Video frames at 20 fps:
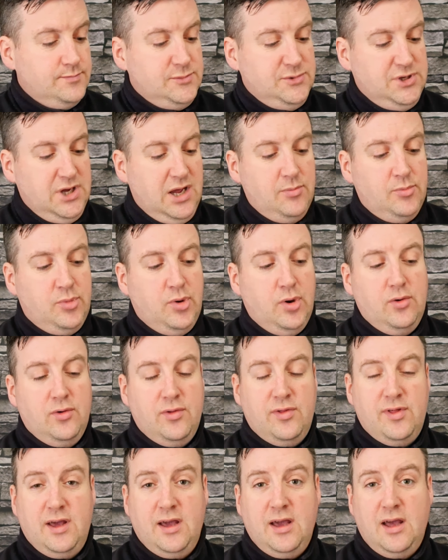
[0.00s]
jet boil
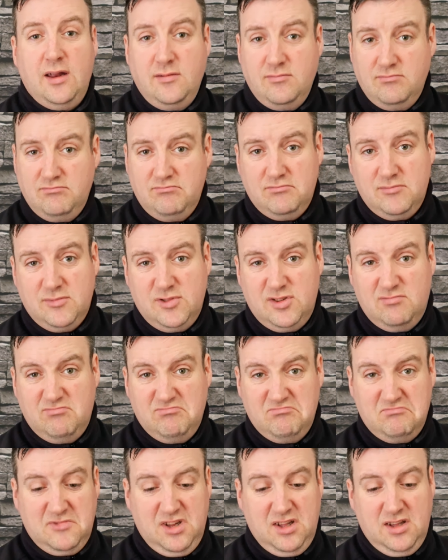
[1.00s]
thing in
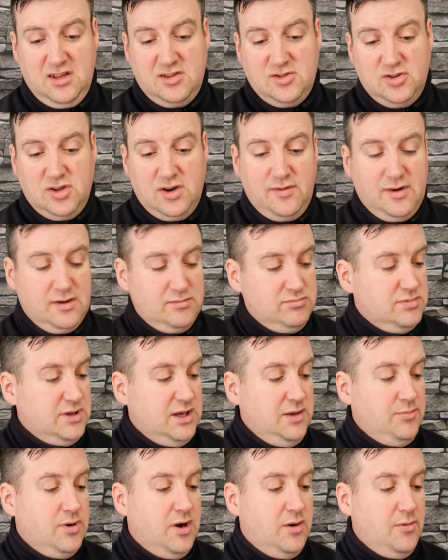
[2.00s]
to sort of
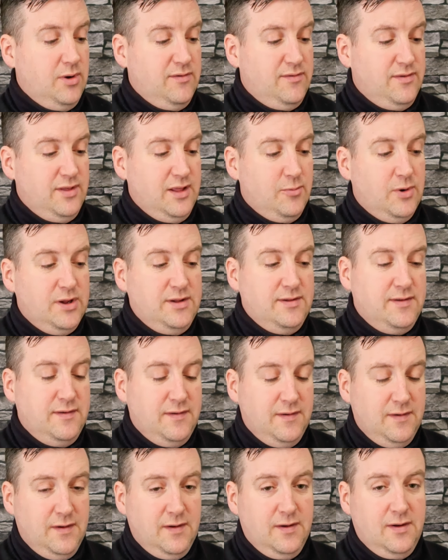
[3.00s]
keep it away from the wind.
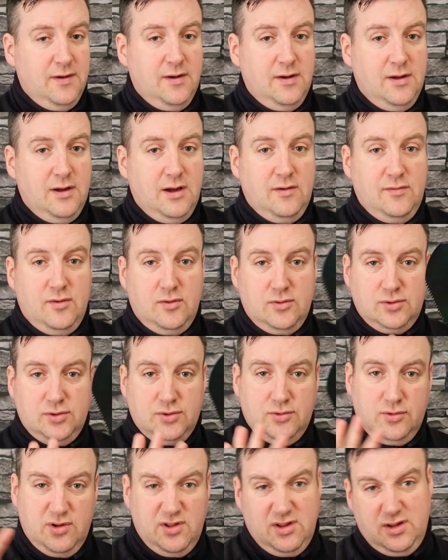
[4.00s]
I've
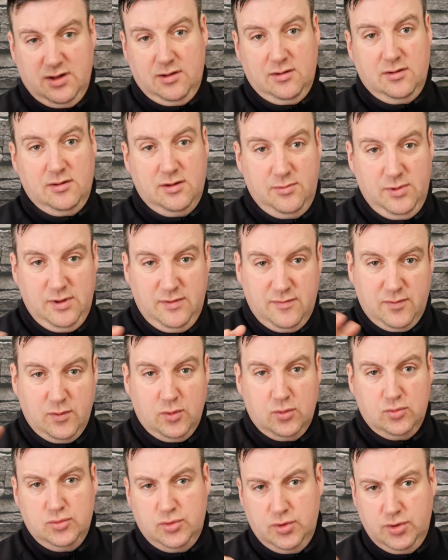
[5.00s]
also got the wee
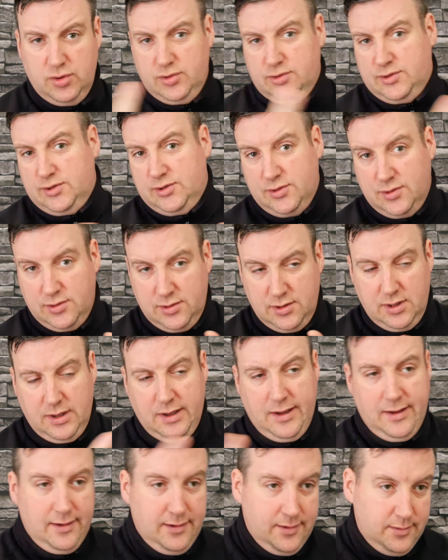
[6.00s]
fold out
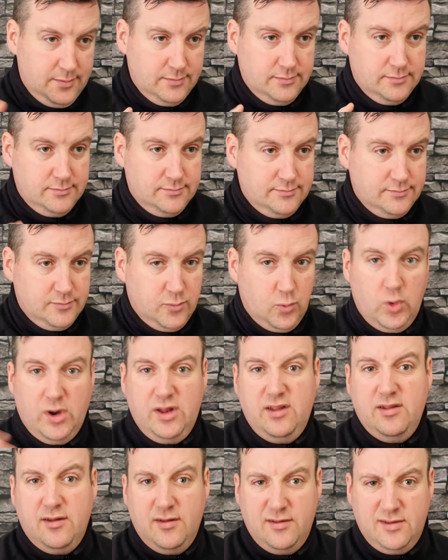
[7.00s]

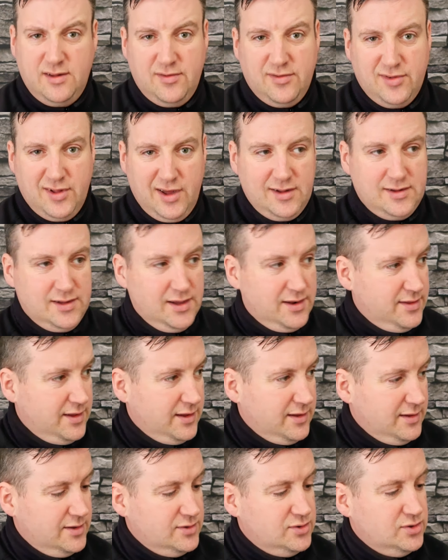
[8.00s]
wind deflector
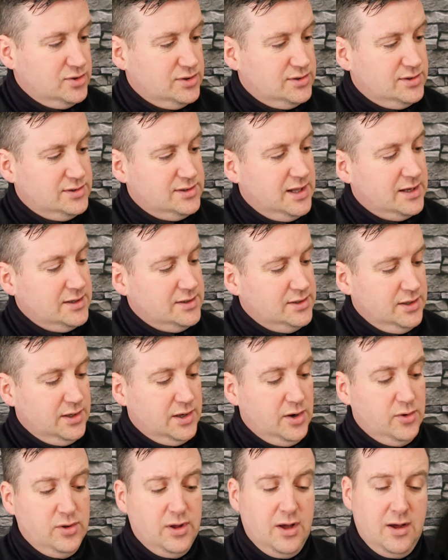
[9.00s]
thing that just sticks in the
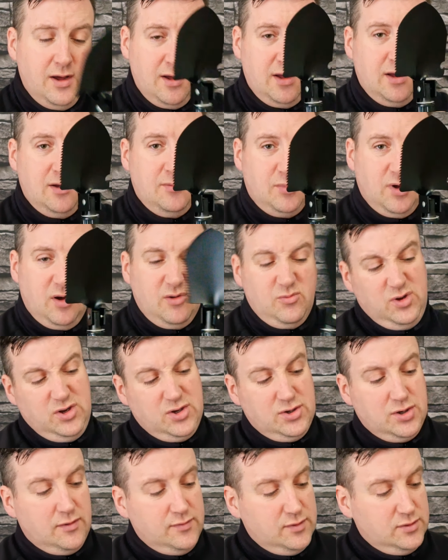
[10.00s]
ground. But wee
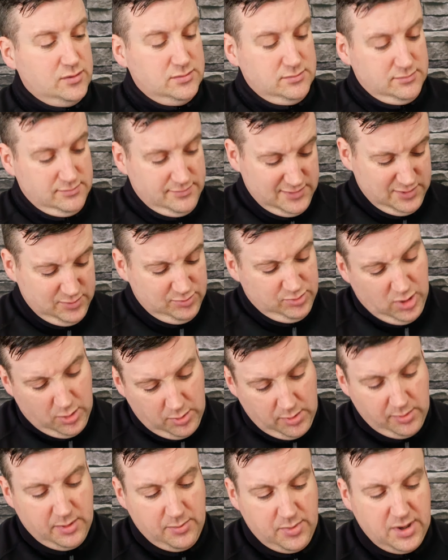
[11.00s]
shovel, it's
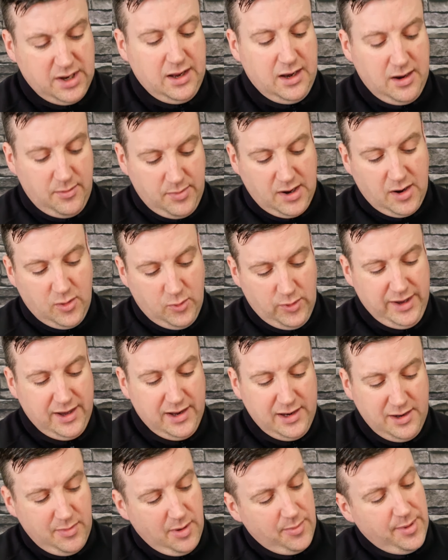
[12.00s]
probably bringing a bit of weight
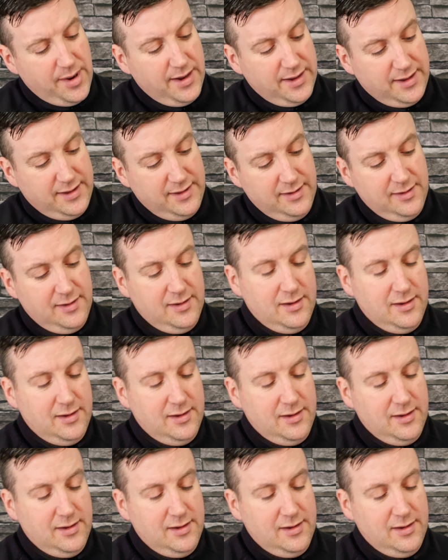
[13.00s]
into my bag,